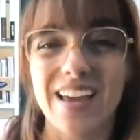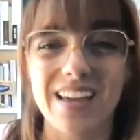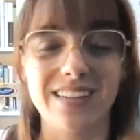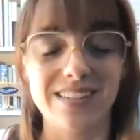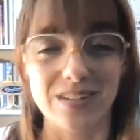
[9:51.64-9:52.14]

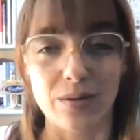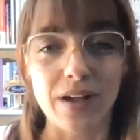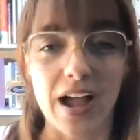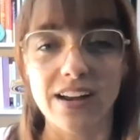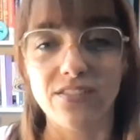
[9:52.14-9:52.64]
is some
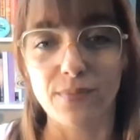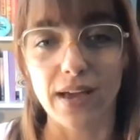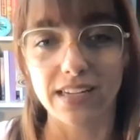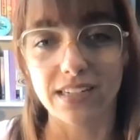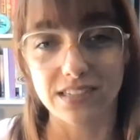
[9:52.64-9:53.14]
kind of
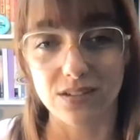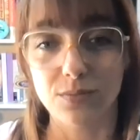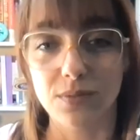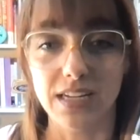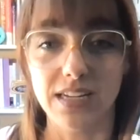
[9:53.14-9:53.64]

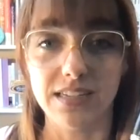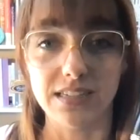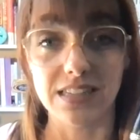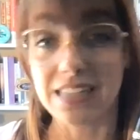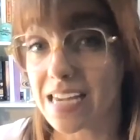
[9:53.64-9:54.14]
mechanism
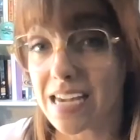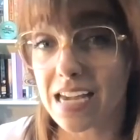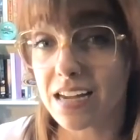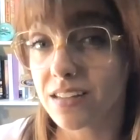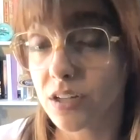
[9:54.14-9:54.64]
is
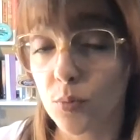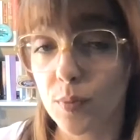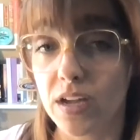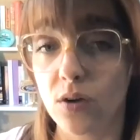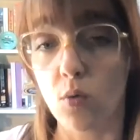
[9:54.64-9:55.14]
leaking a little
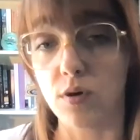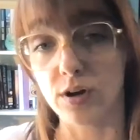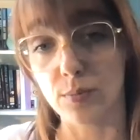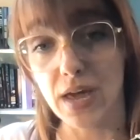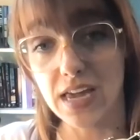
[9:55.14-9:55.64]
bit or
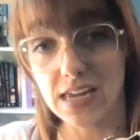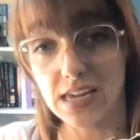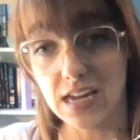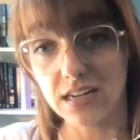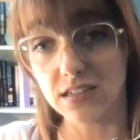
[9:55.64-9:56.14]
your pinky
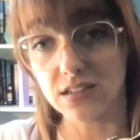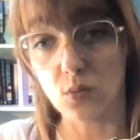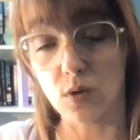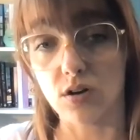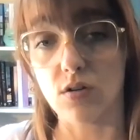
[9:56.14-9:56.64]
key
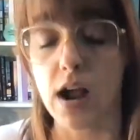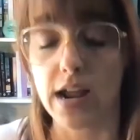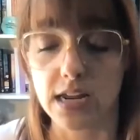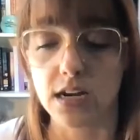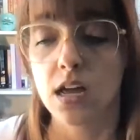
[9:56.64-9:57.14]
doesn't work
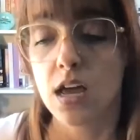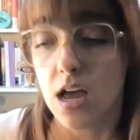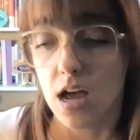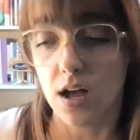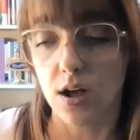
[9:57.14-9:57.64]
right.
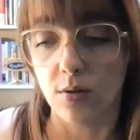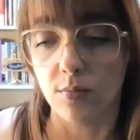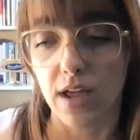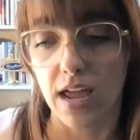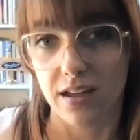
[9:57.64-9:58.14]

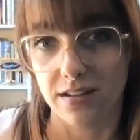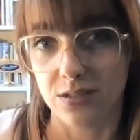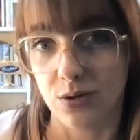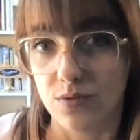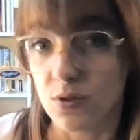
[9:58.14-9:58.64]
And
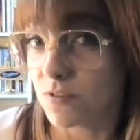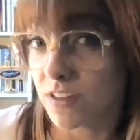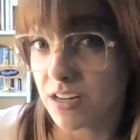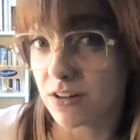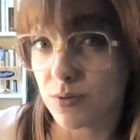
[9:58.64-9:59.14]
so if you
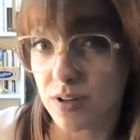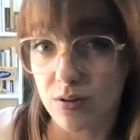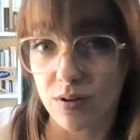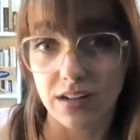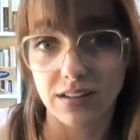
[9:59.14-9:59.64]
feel like you're doing it
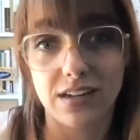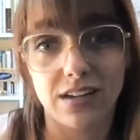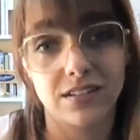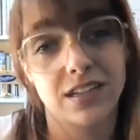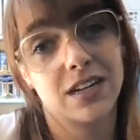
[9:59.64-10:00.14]

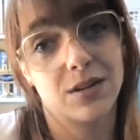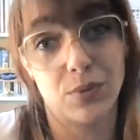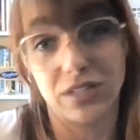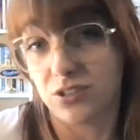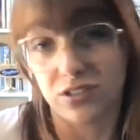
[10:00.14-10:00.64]
correctly,
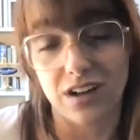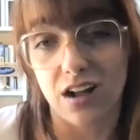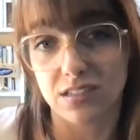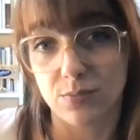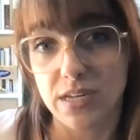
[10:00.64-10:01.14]
but it's just
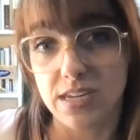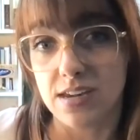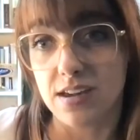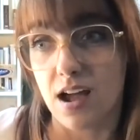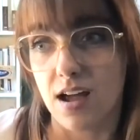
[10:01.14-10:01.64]
not
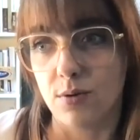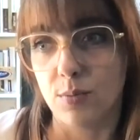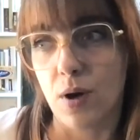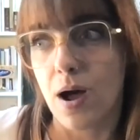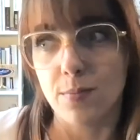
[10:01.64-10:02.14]
speaking, I
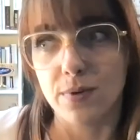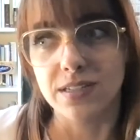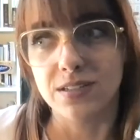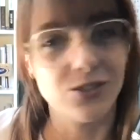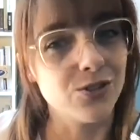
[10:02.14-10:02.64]
would pop
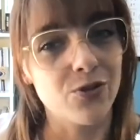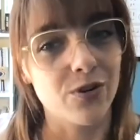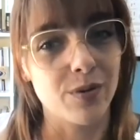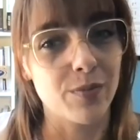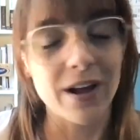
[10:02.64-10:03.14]
into
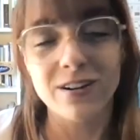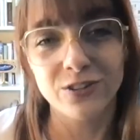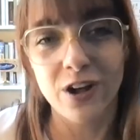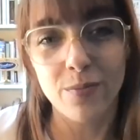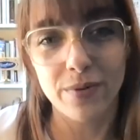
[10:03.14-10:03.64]
your repair
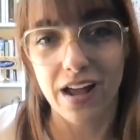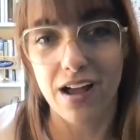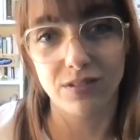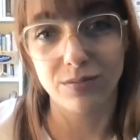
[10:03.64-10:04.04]
shop and have